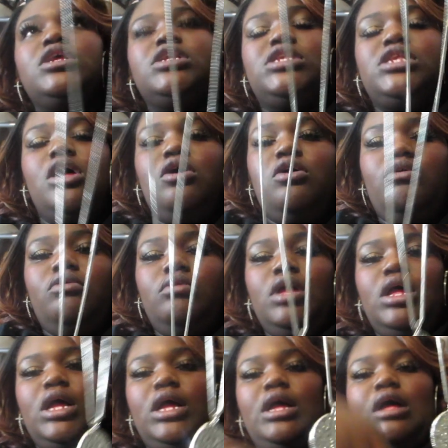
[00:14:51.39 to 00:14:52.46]
So
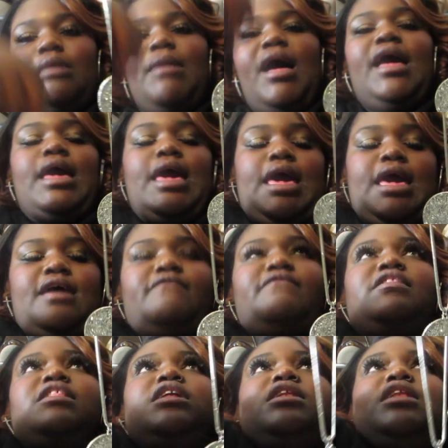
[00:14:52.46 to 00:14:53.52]
I
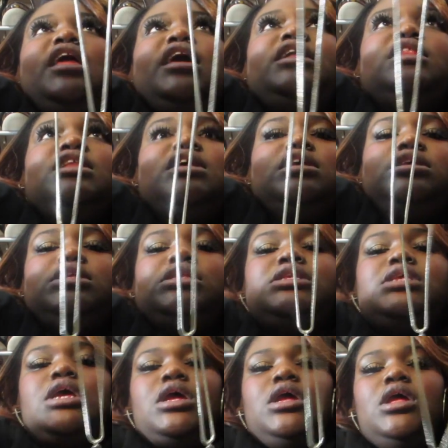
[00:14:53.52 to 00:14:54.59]
have the
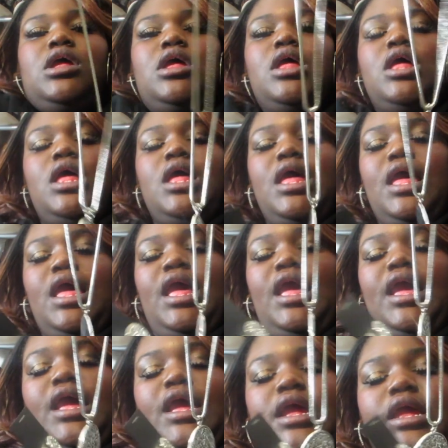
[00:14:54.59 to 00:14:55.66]
necklace
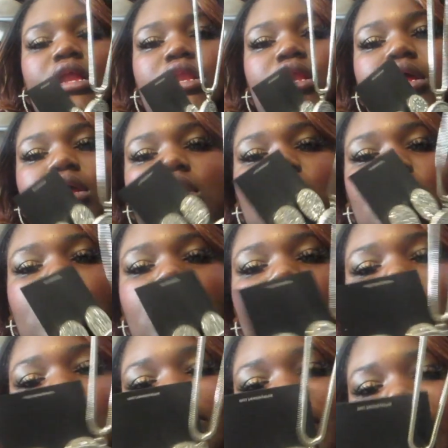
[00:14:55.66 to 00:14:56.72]
and
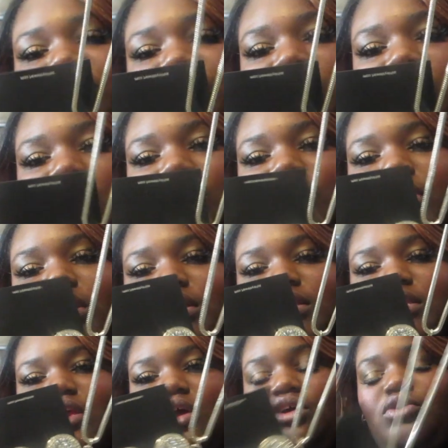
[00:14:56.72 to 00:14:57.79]
the matching earrings,
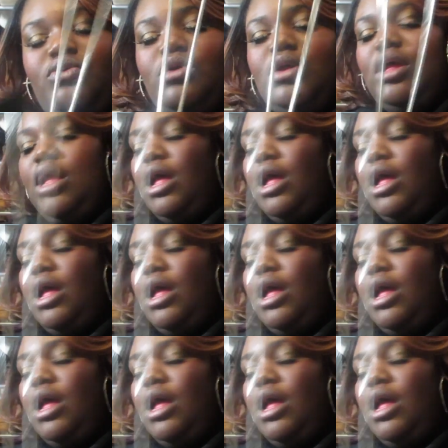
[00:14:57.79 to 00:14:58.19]
so